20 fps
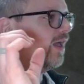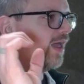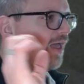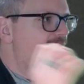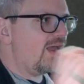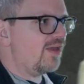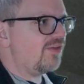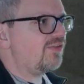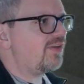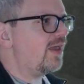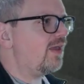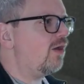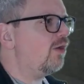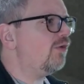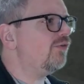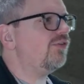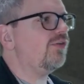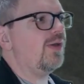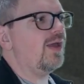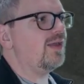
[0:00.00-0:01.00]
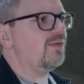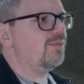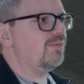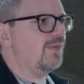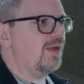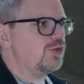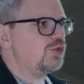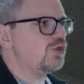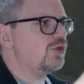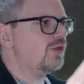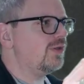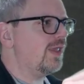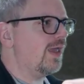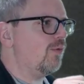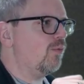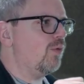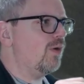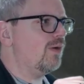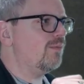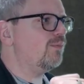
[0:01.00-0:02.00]
As I also had mentioned
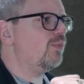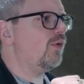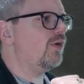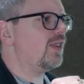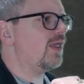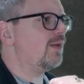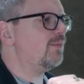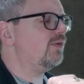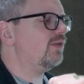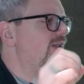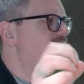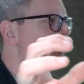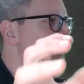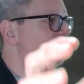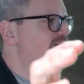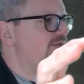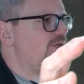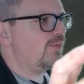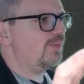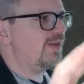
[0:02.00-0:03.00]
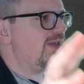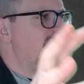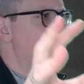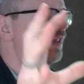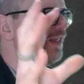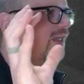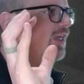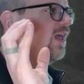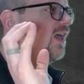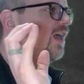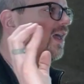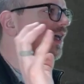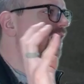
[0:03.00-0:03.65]
at one point, I believe at the very beginning,